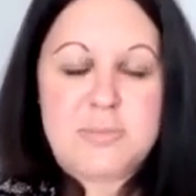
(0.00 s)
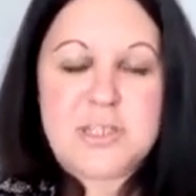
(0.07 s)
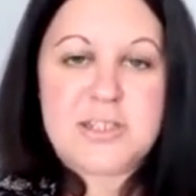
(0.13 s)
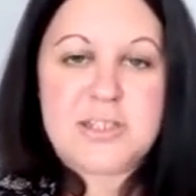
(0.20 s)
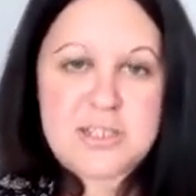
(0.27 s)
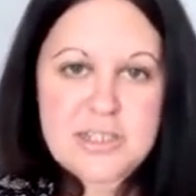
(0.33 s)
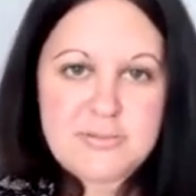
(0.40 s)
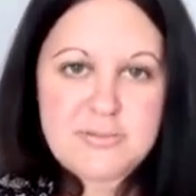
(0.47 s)

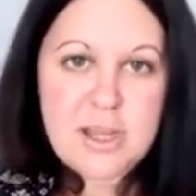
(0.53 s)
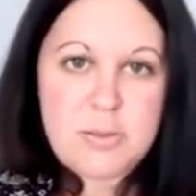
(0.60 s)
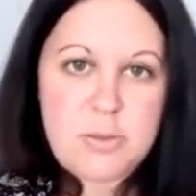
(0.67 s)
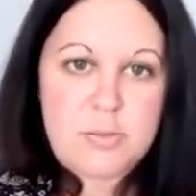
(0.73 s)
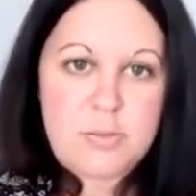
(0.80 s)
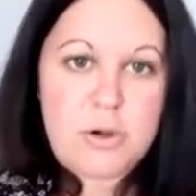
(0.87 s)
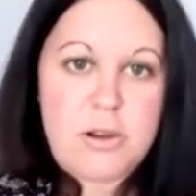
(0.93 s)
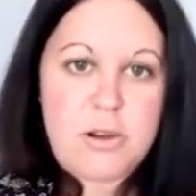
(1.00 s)
business
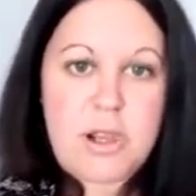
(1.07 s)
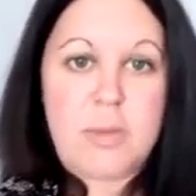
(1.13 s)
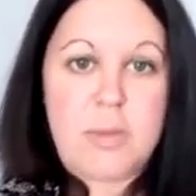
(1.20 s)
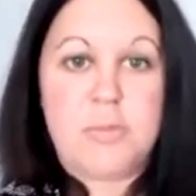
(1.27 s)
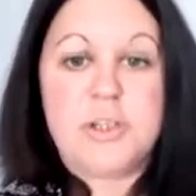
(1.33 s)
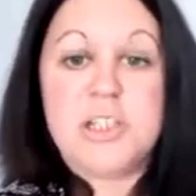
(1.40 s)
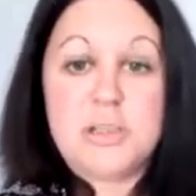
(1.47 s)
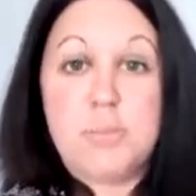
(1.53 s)
development
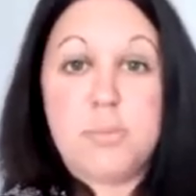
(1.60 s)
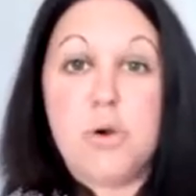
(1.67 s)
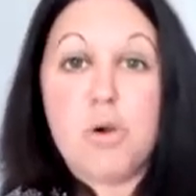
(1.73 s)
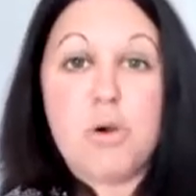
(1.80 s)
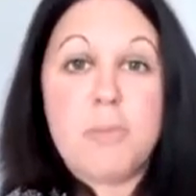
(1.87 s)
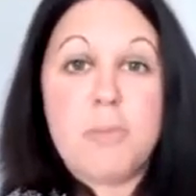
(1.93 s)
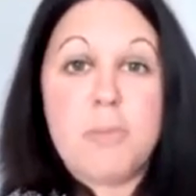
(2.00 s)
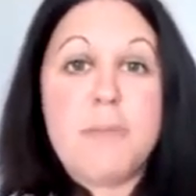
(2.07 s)
program would
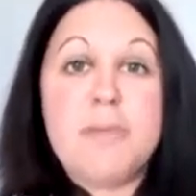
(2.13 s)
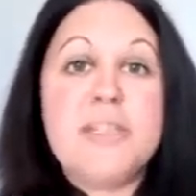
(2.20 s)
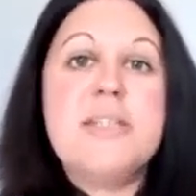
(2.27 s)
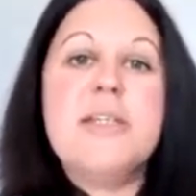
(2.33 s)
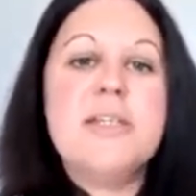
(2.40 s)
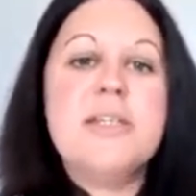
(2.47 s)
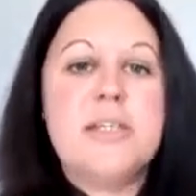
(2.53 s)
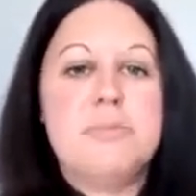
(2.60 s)
support my
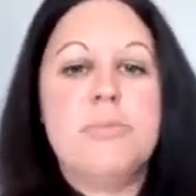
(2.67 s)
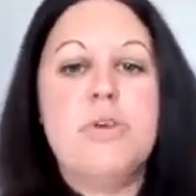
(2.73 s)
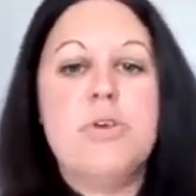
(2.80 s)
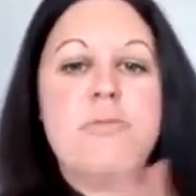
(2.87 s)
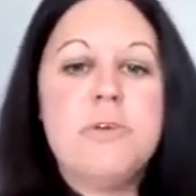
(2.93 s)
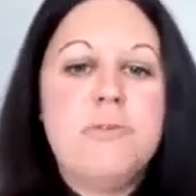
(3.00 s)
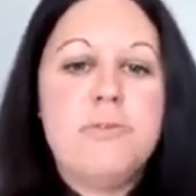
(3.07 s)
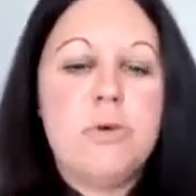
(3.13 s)
business and
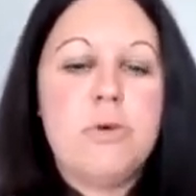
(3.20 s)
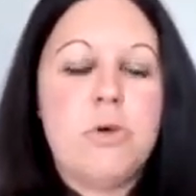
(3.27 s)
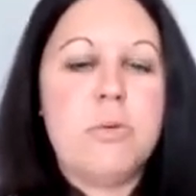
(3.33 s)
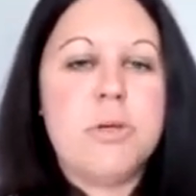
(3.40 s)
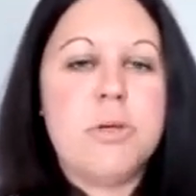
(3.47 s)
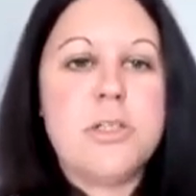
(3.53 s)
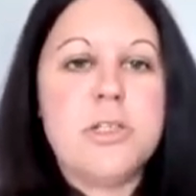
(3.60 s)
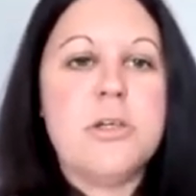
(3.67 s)
move it forward.